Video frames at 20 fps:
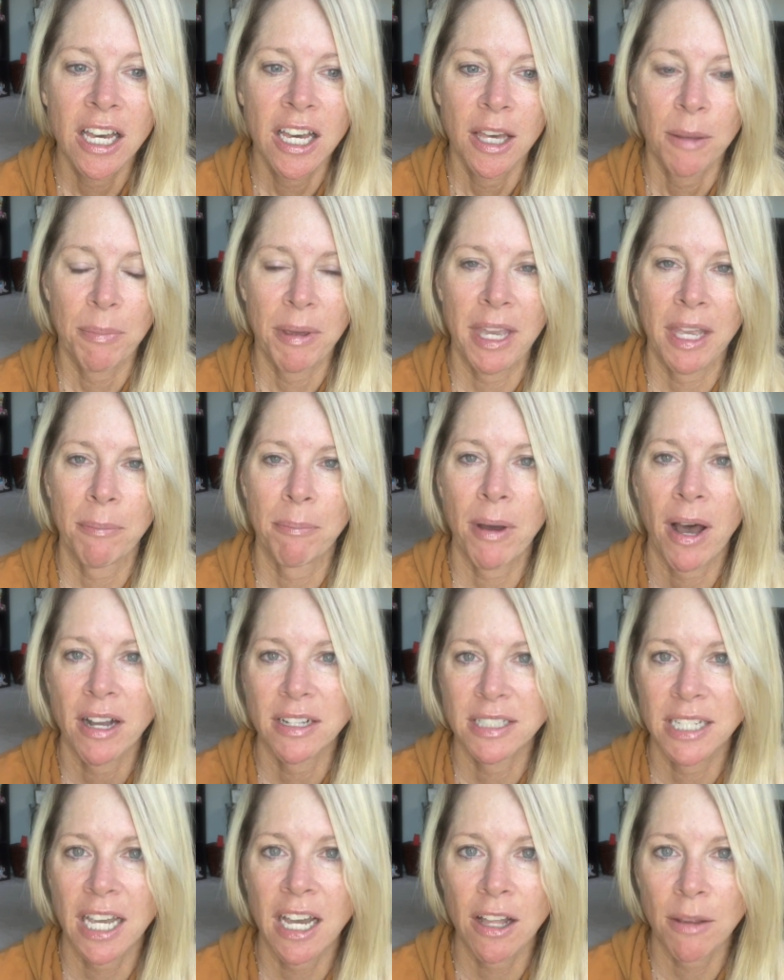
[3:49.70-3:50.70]
being
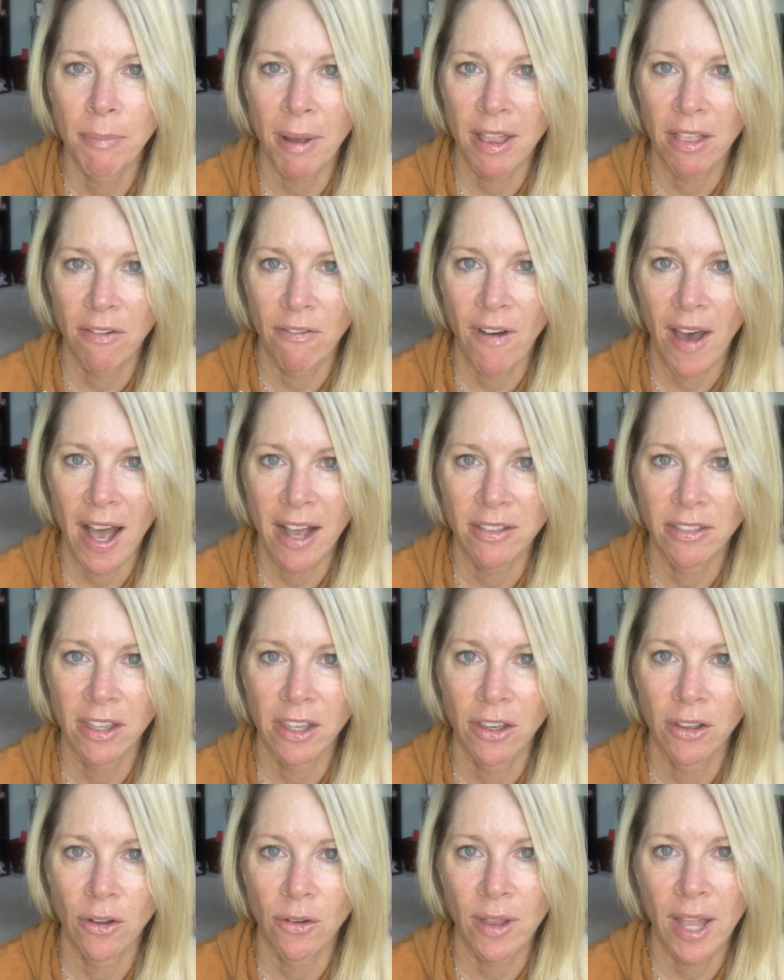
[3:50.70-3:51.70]
bogged down by the fact that
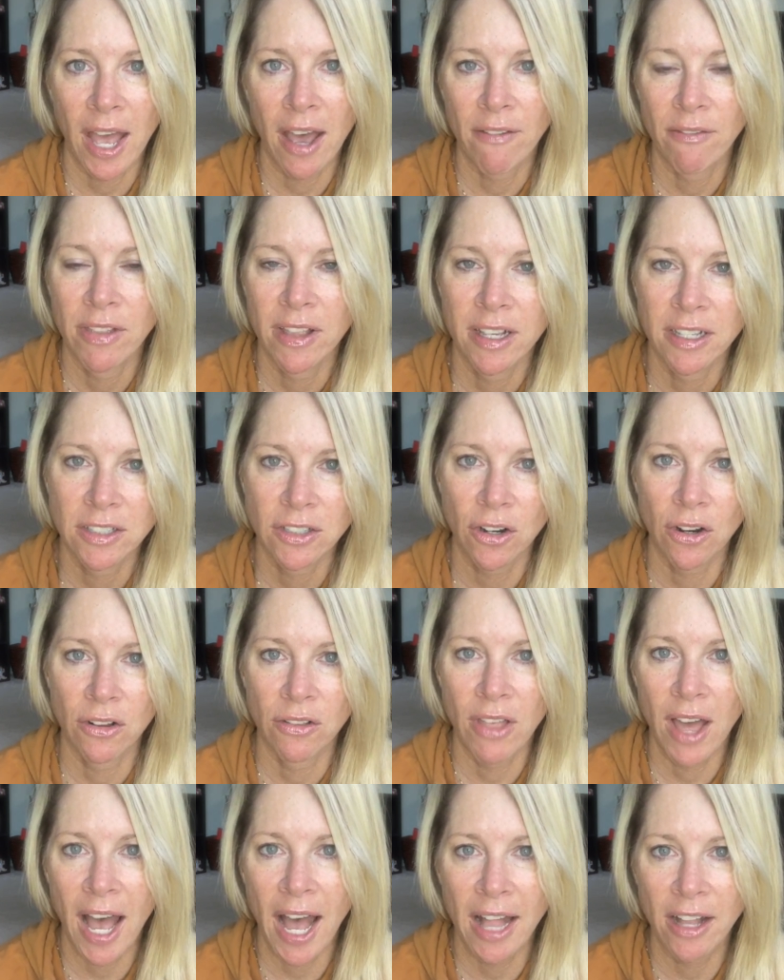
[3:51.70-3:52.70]
you don't have this or
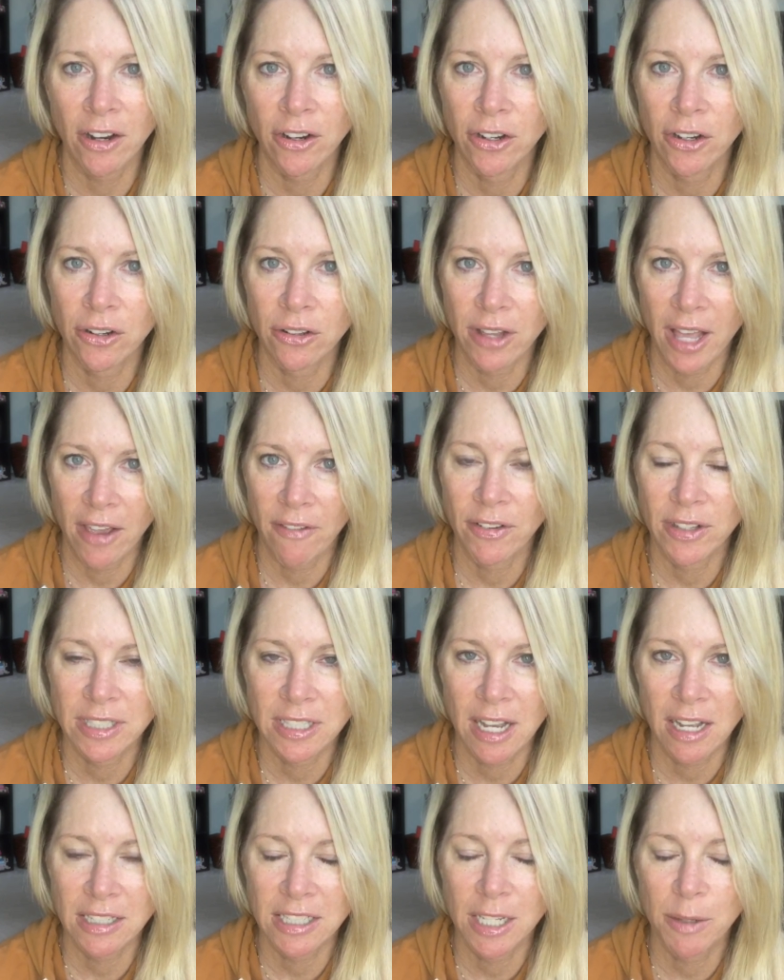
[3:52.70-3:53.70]
that, or your life is
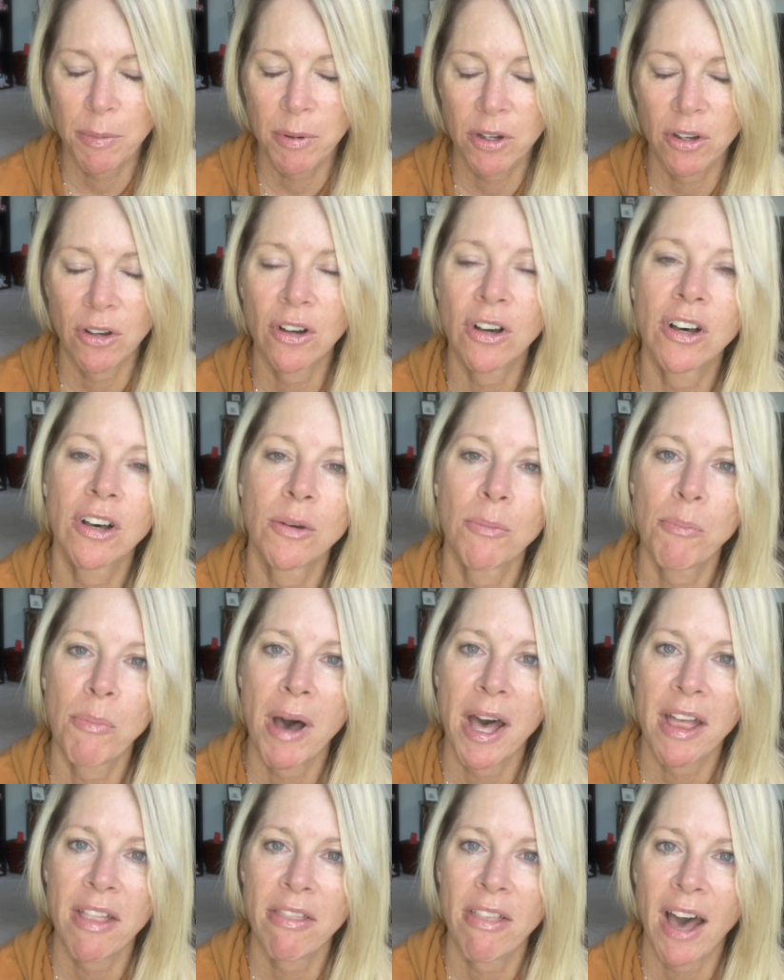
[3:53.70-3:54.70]
not typical,
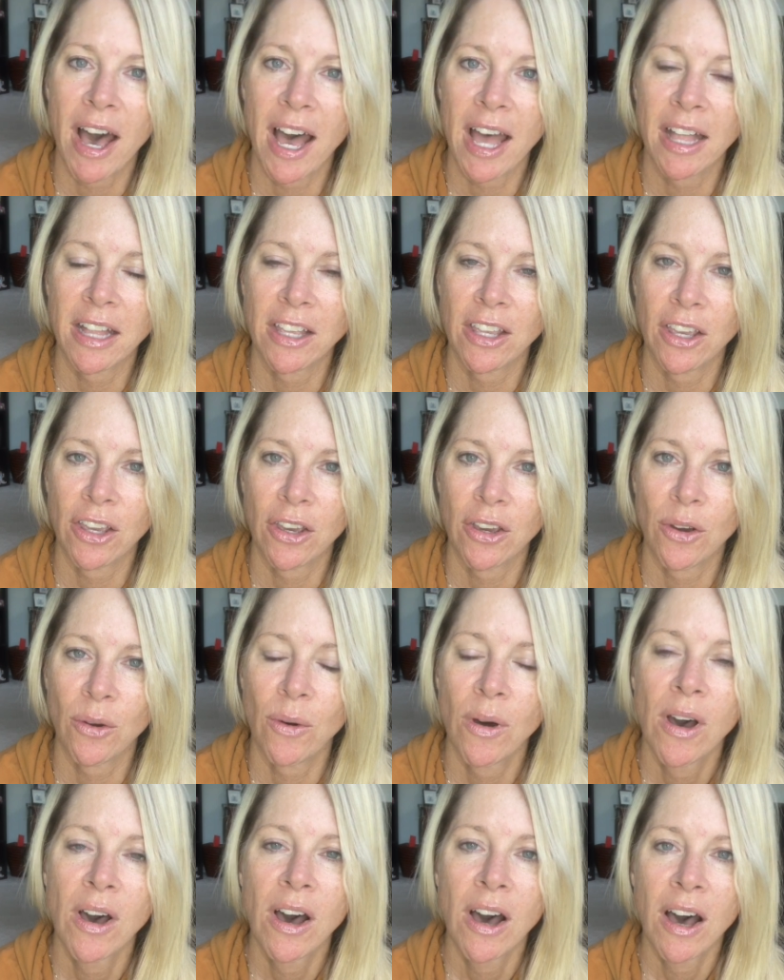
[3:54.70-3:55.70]
but that you
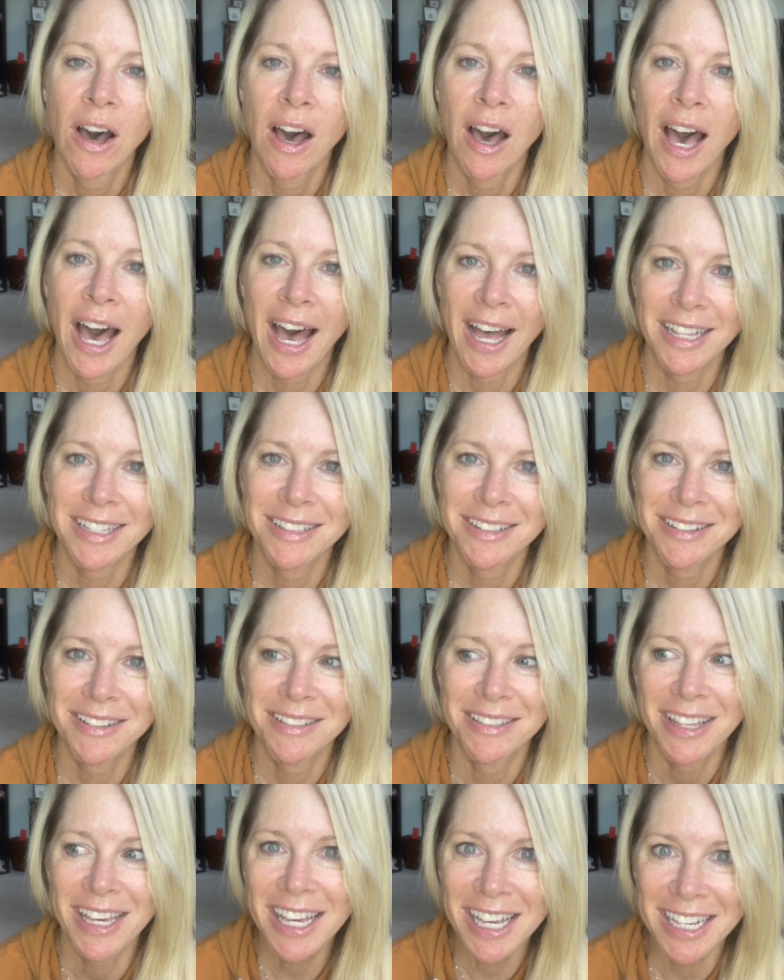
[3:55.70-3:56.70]
had
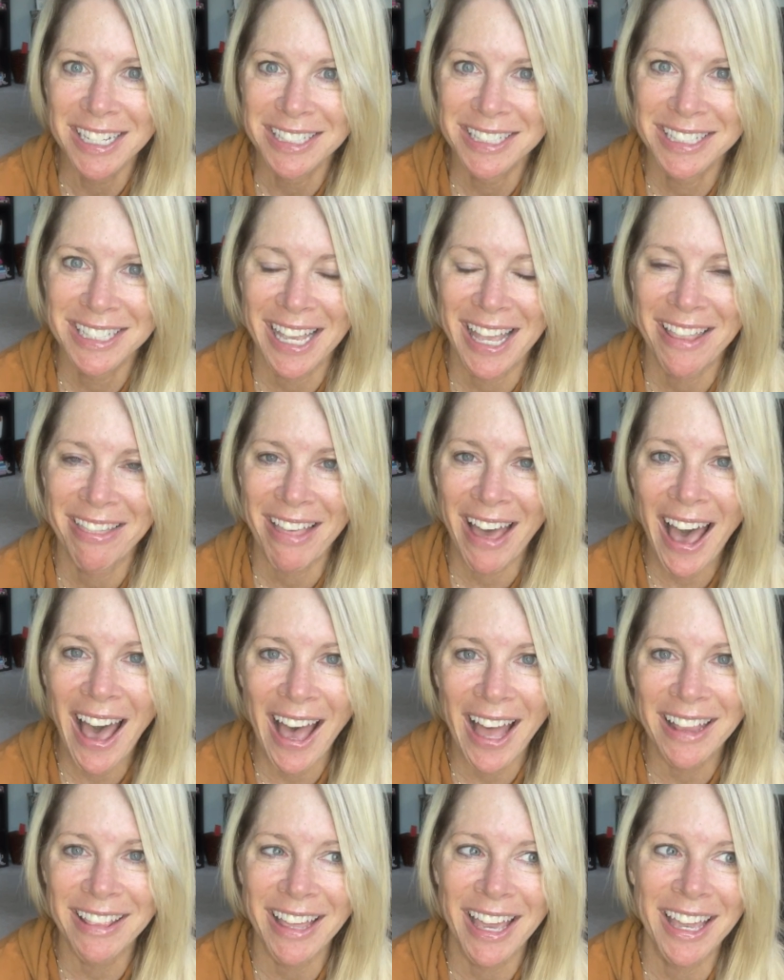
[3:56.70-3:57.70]
this and
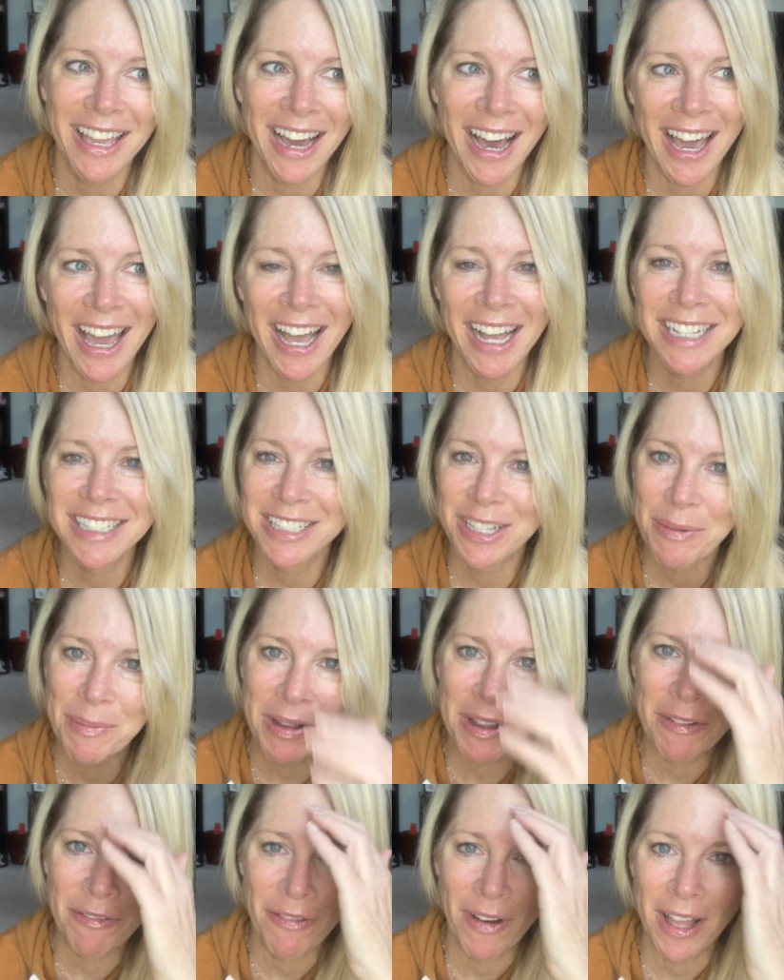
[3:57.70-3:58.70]
that. Like I had so
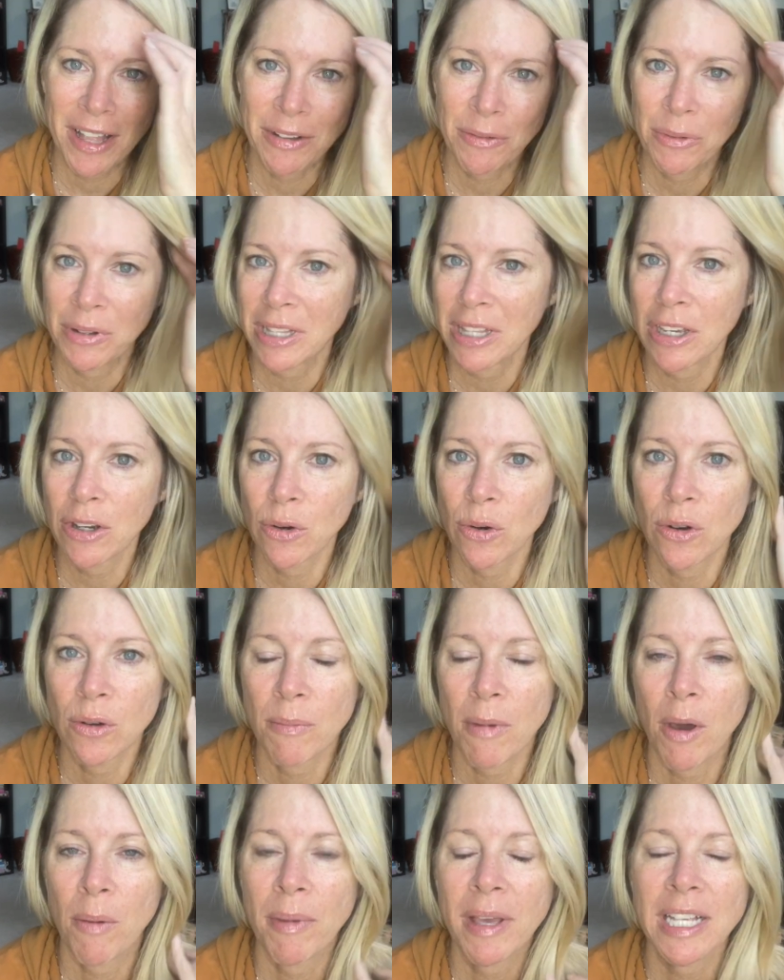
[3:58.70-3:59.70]
many fun, really cool
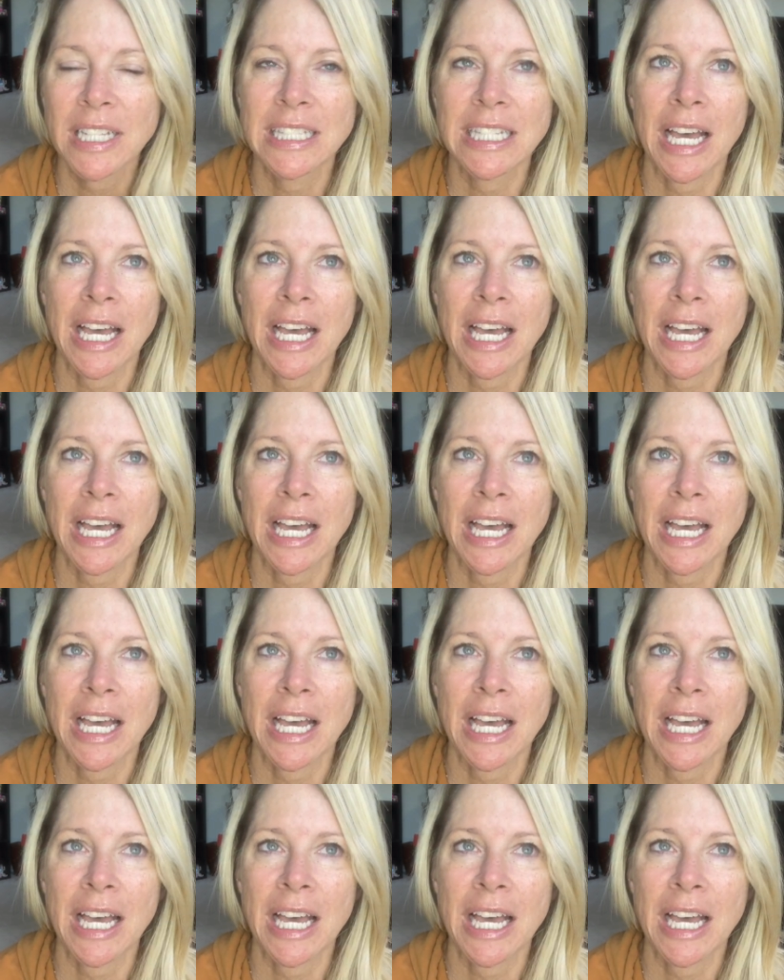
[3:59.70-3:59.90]
moments.